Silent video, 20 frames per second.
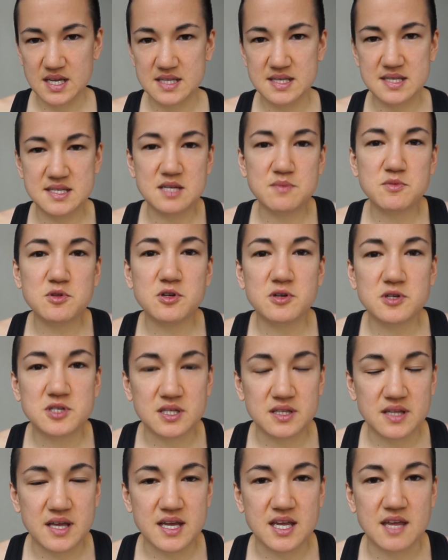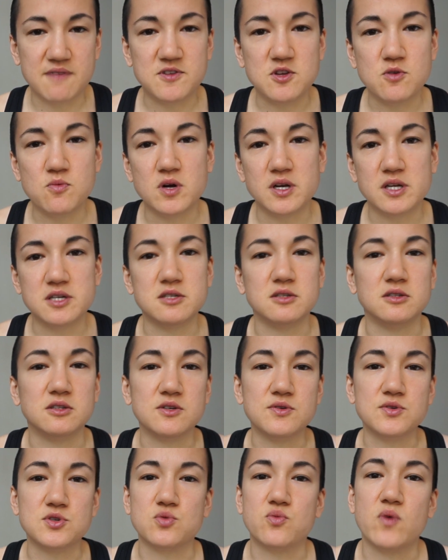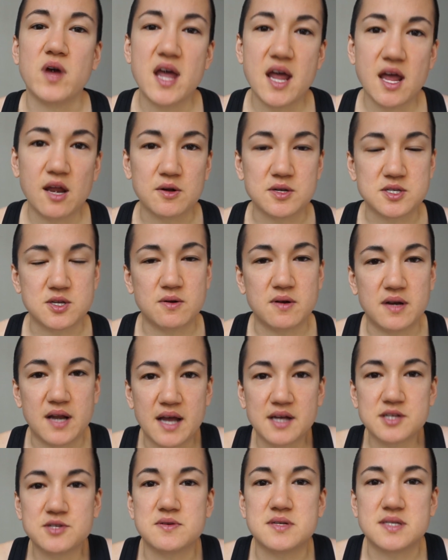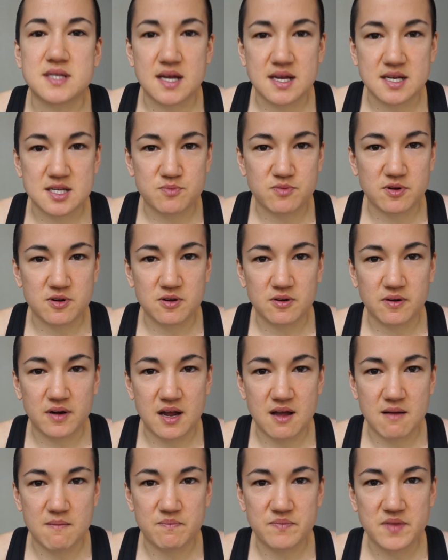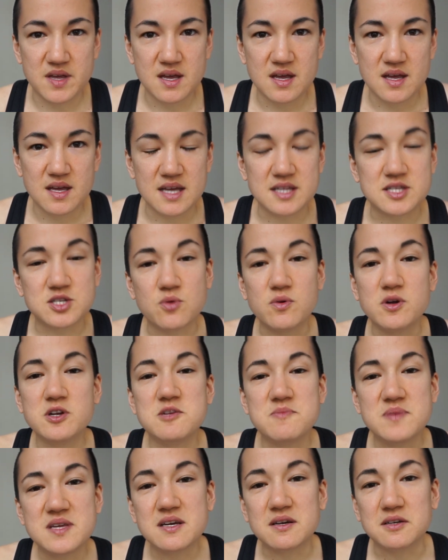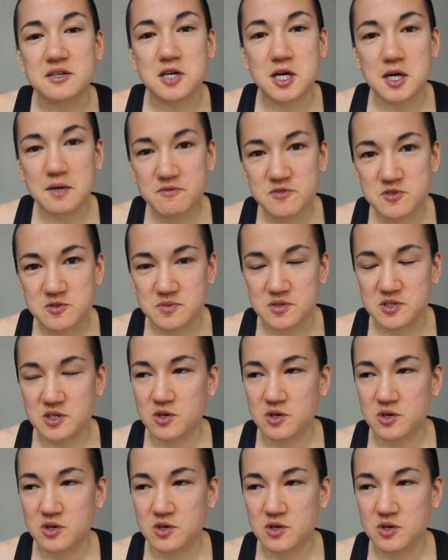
It's similar to like if you wanted to lose weight or start an exercise program, it's going to be uncomfortable.